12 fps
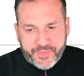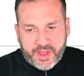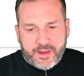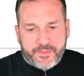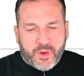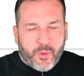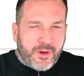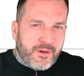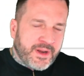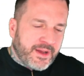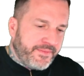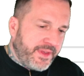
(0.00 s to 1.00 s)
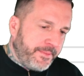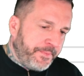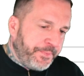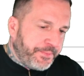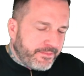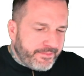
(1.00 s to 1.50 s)
Uh, the ordering of
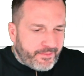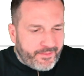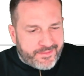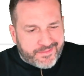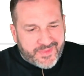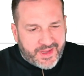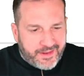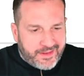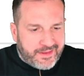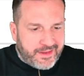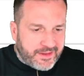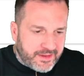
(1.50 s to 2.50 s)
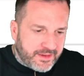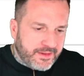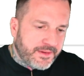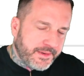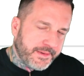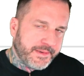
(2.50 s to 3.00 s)
them,
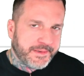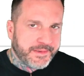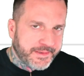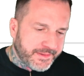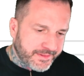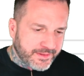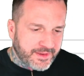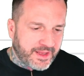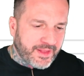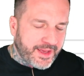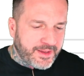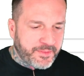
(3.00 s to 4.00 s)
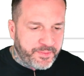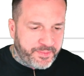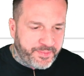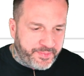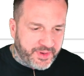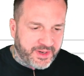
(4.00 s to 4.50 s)
I like,
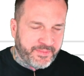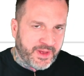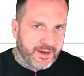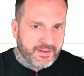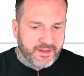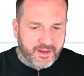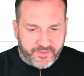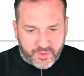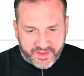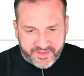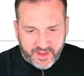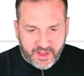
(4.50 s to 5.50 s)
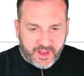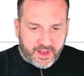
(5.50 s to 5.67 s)
but I'm not in love with.